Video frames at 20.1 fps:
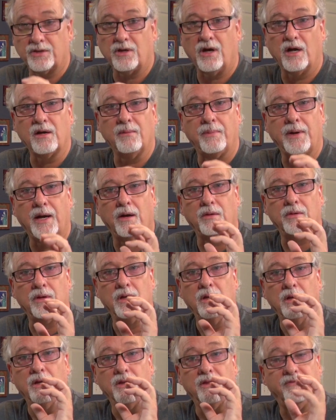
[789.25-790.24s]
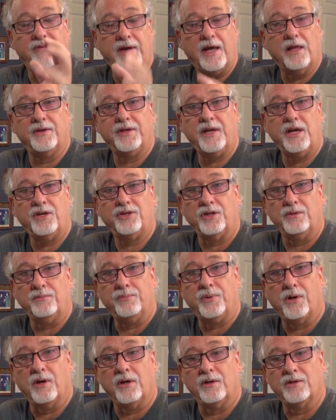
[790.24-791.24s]
to talk about the
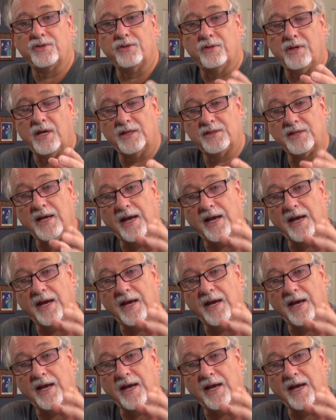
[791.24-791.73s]
validation part. So that's